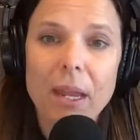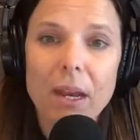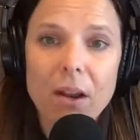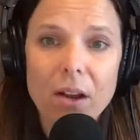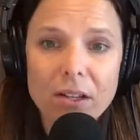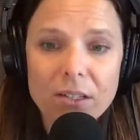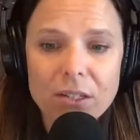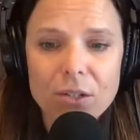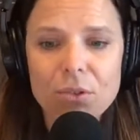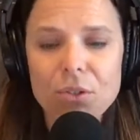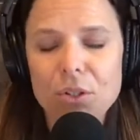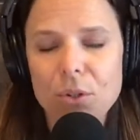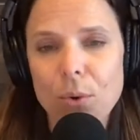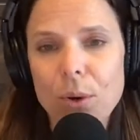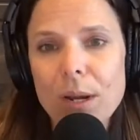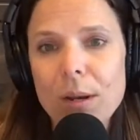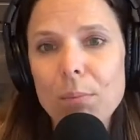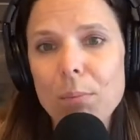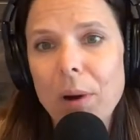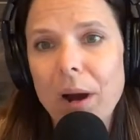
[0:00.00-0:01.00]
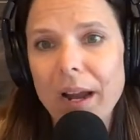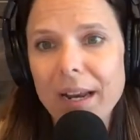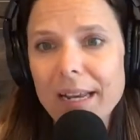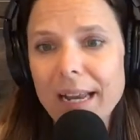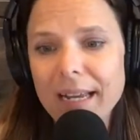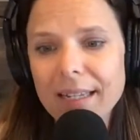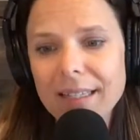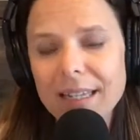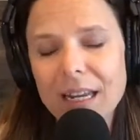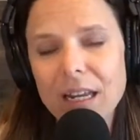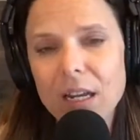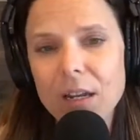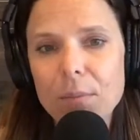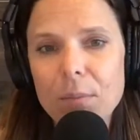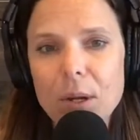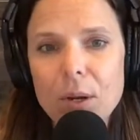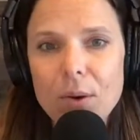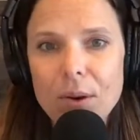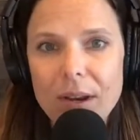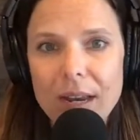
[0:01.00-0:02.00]
And also join podcasting
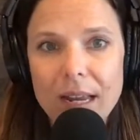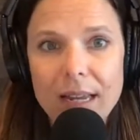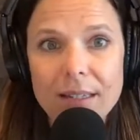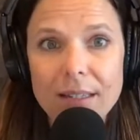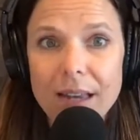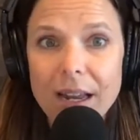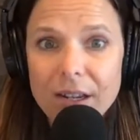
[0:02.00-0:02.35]
communities,